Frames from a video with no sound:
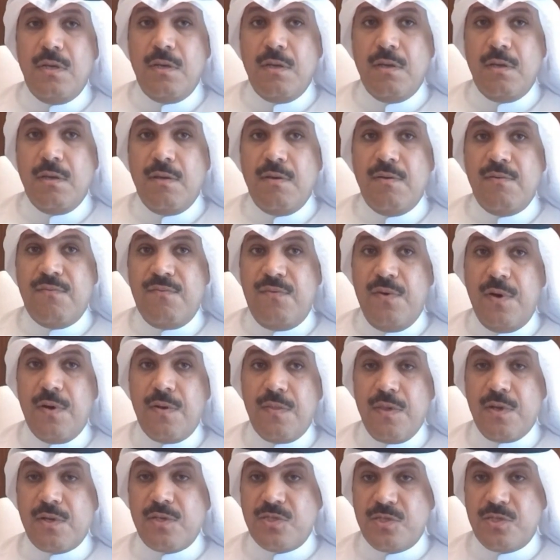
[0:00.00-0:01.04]
uh,
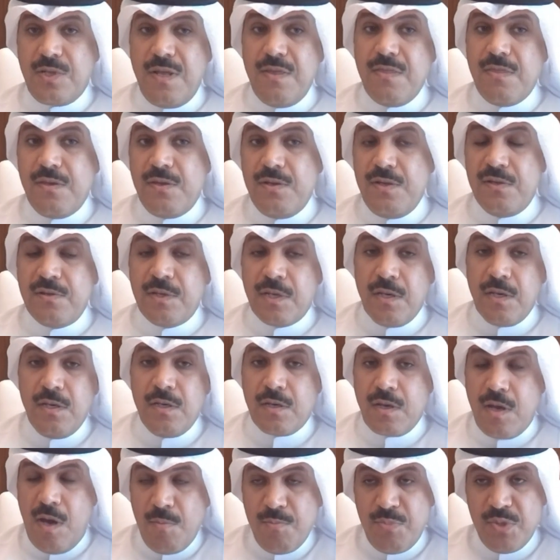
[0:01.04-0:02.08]
further strengthening
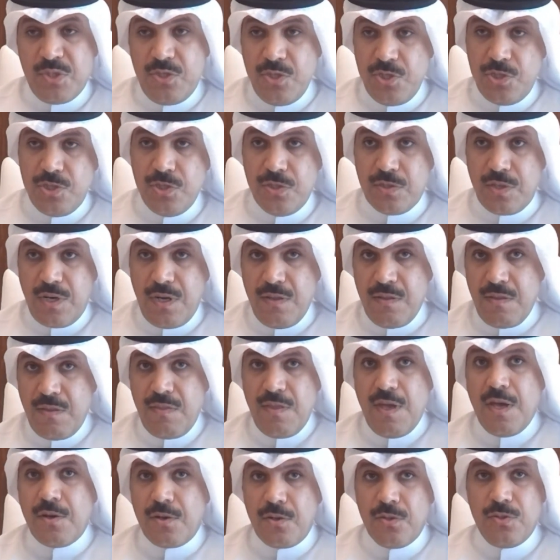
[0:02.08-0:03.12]
the competition rather
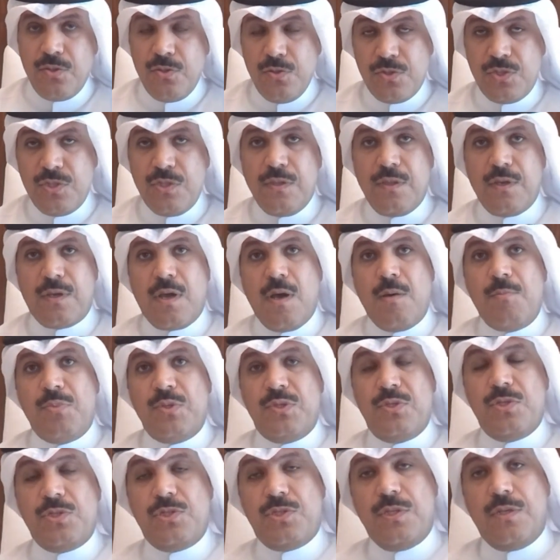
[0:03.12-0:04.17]
than reducing the
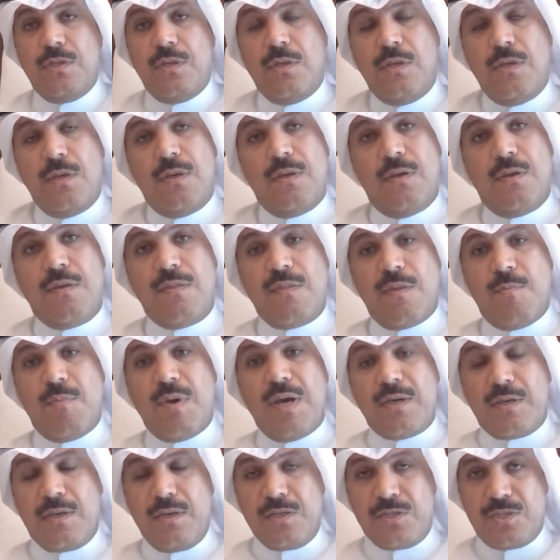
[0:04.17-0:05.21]
competition in the
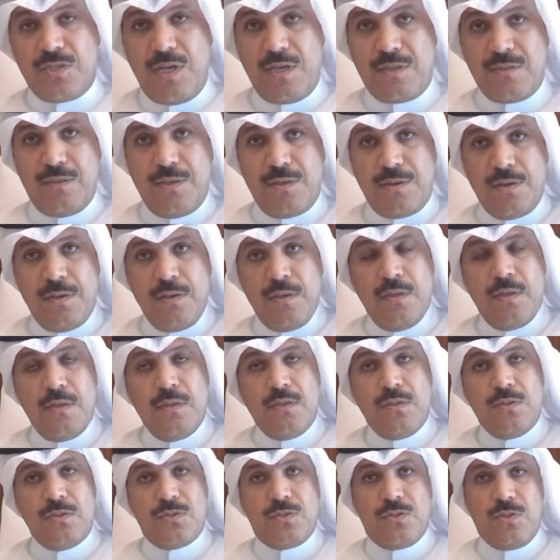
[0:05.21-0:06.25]
banking sector.
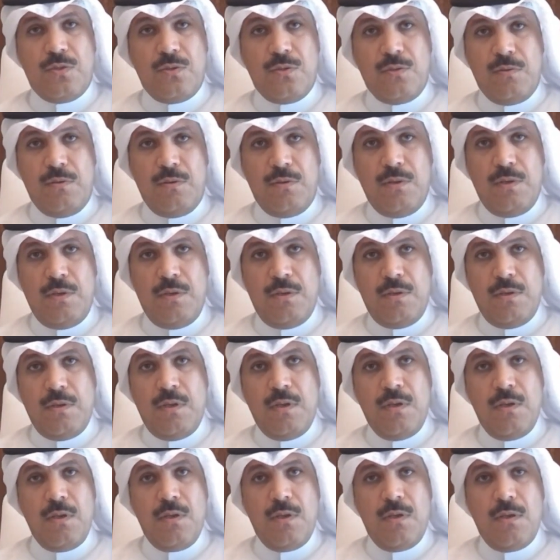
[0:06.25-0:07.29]
So uh,
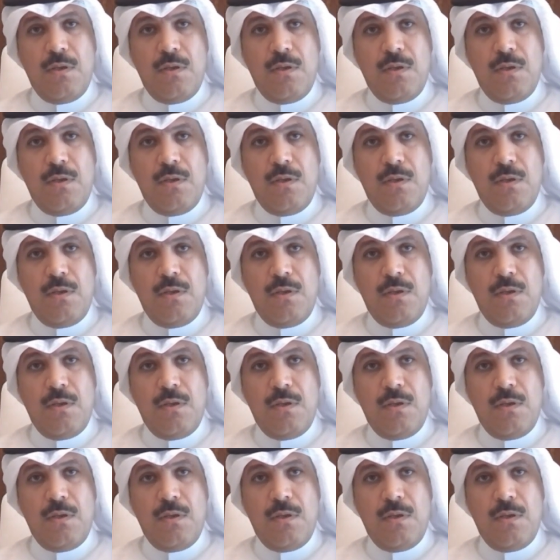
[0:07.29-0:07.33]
